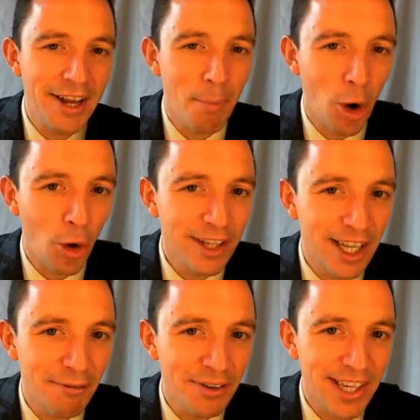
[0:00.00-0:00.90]
important
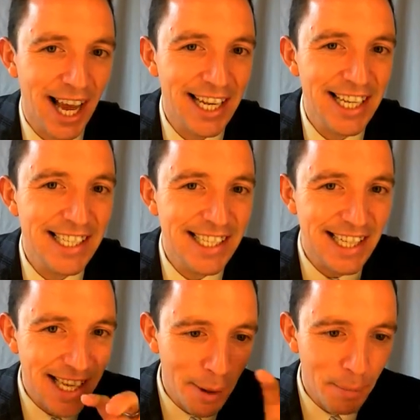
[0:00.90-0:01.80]
difference, and this is
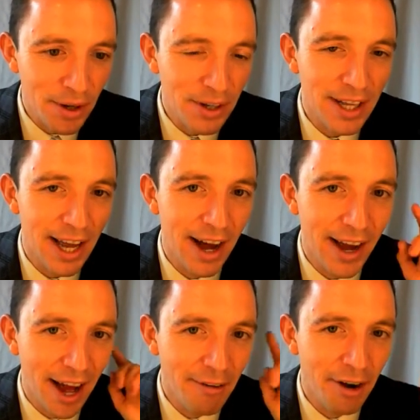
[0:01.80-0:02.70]
a typical
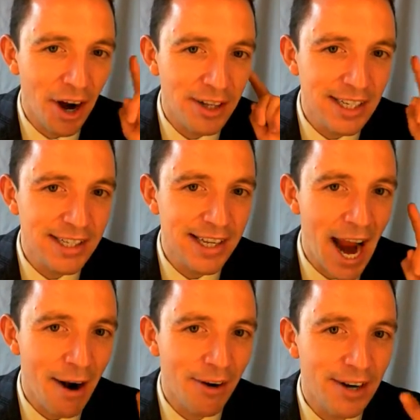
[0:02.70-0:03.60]
I have heard this
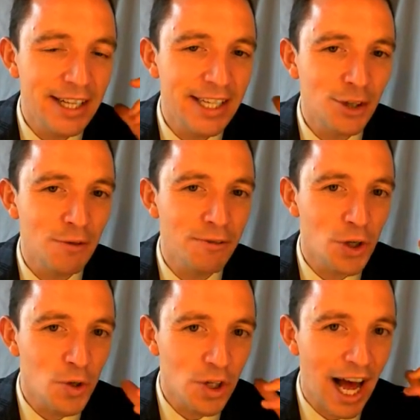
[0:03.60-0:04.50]
error, this
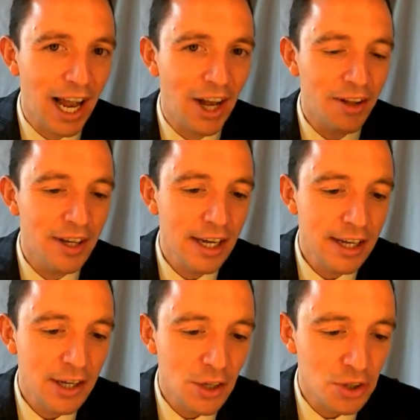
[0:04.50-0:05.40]
confusion a lot.
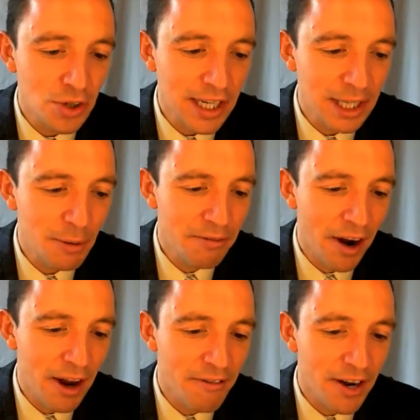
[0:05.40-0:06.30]
So you need to be
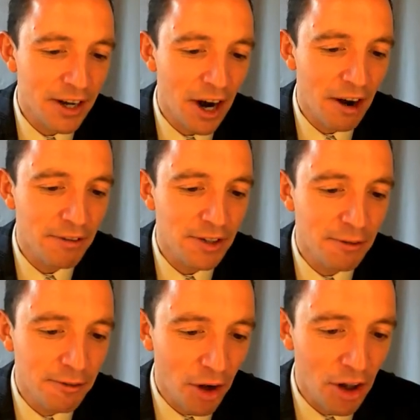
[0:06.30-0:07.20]
very, very careful to
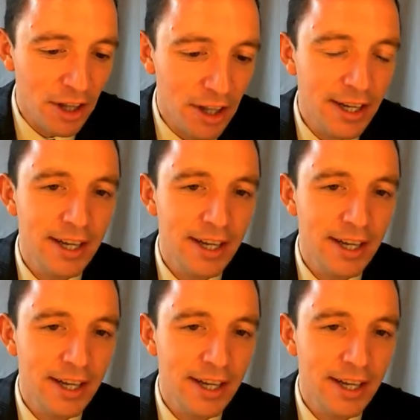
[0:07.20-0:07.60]
fall.